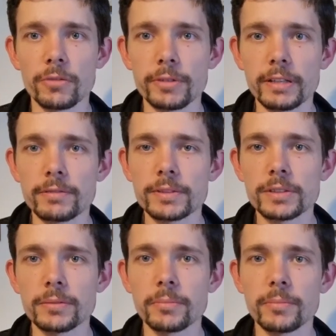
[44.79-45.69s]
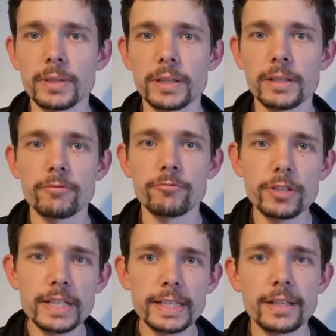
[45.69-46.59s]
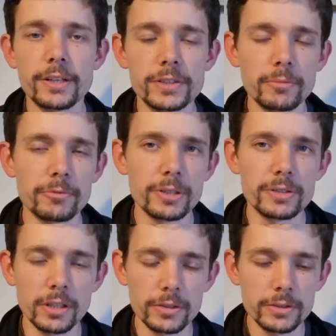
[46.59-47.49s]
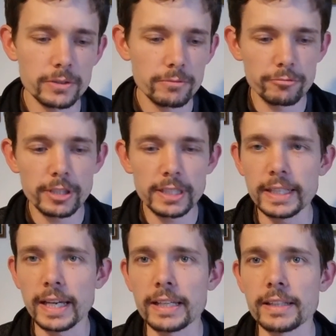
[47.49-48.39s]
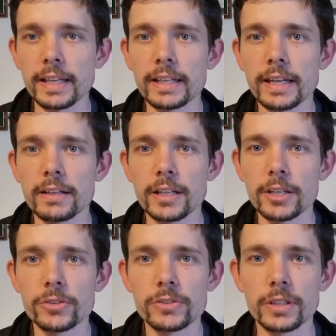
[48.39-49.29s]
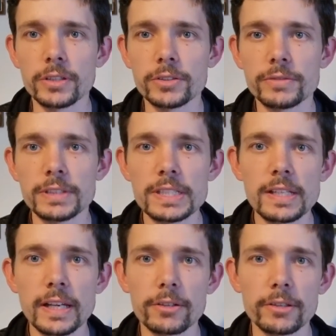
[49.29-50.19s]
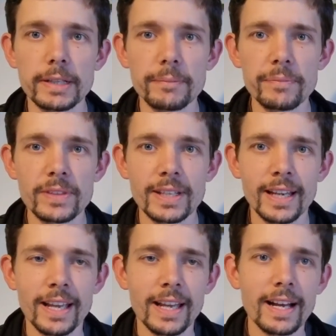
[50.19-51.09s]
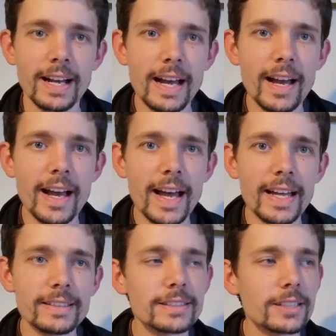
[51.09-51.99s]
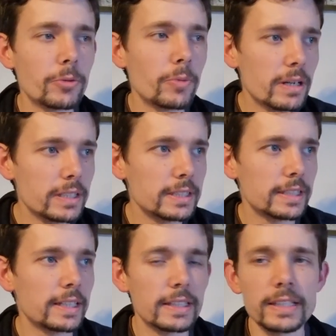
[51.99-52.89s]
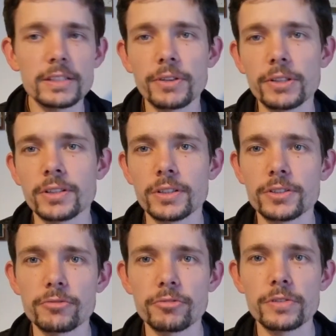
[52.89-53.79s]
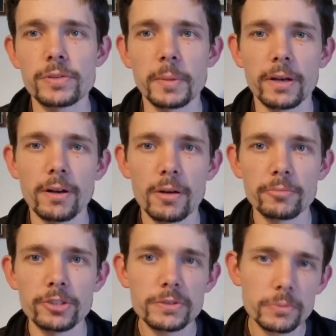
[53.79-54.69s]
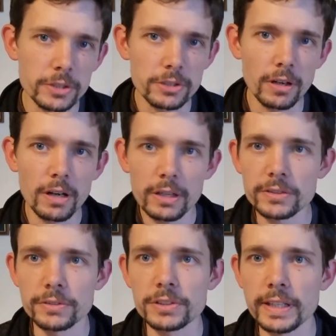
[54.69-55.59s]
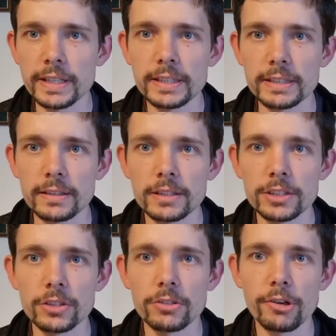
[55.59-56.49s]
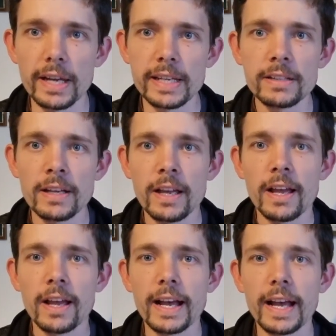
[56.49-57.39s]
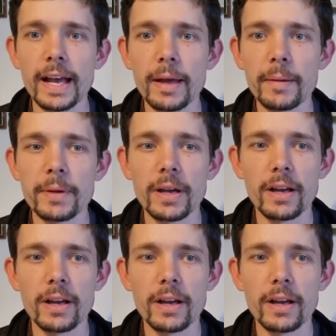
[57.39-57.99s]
of it, some really close-up photos, really get in there, get loads and loads of detail on it. And so when I sent these photos through to my armourers, which are Art of Steel in Ukraine, I